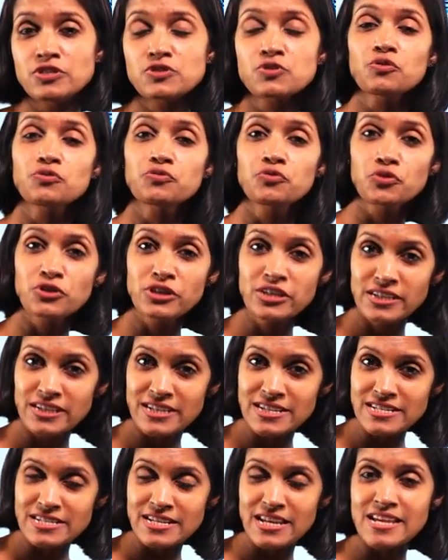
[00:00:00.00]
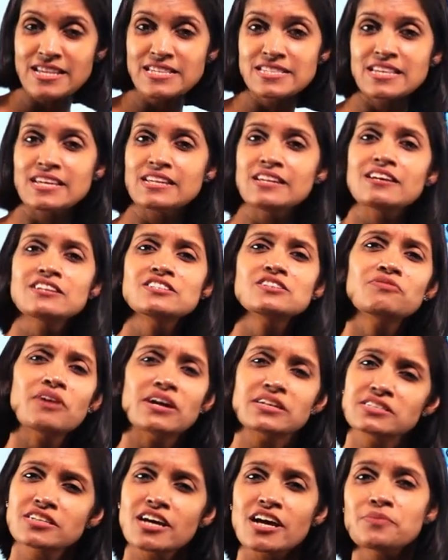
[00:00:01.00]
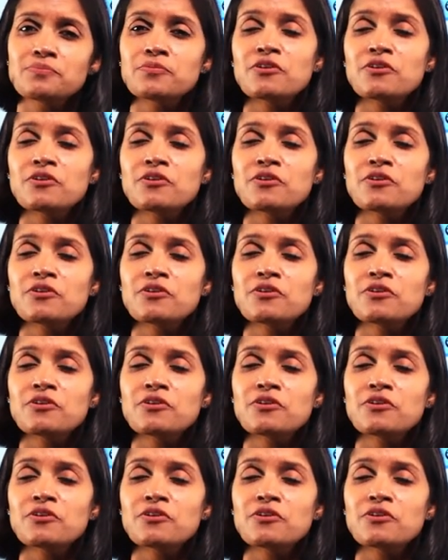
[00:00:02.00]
So food contains energy. What type